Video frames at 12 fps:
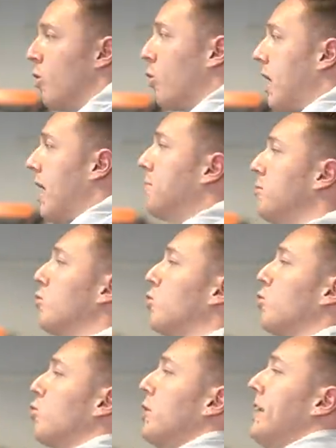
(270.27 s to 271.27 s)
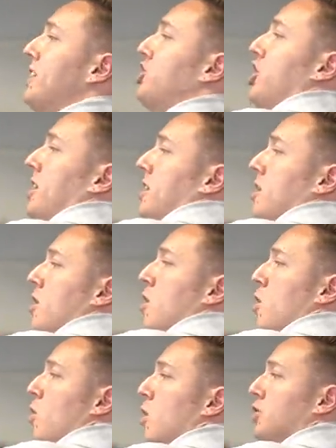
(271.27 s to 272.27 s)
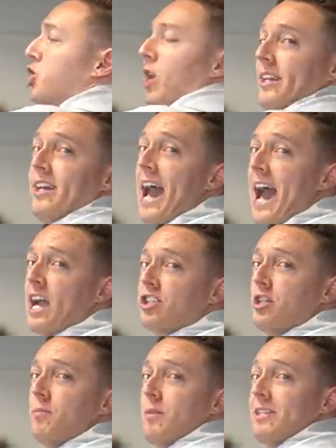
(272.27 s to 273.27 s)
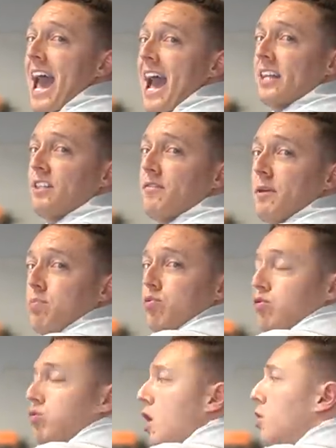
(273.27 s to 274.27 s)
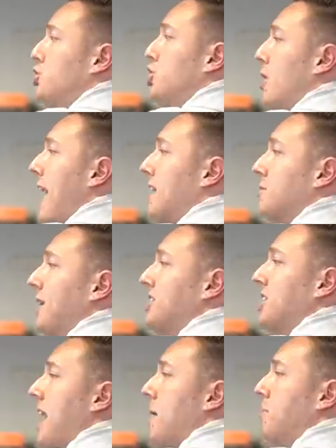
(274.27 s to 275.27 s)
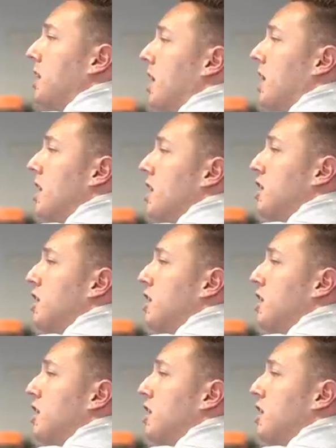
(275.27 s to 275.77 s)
where I'm reaching, trying to actually actively protract my scapula.